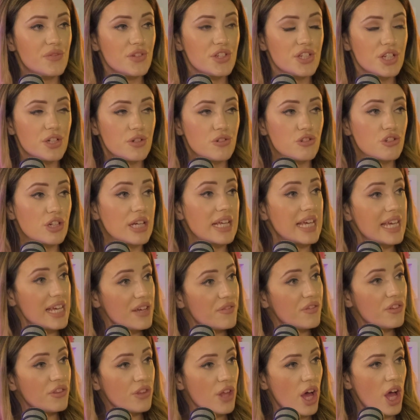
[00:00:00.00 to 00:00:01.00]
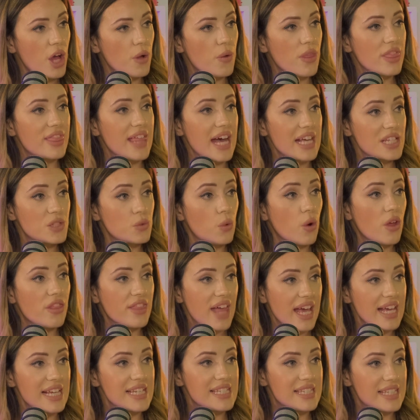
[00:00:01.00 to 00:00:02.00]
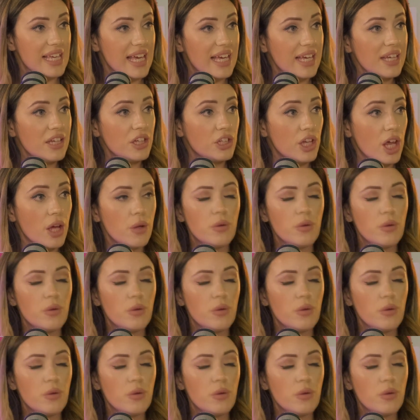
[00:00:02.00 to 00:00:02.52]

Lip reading: for children, even though that's what they see,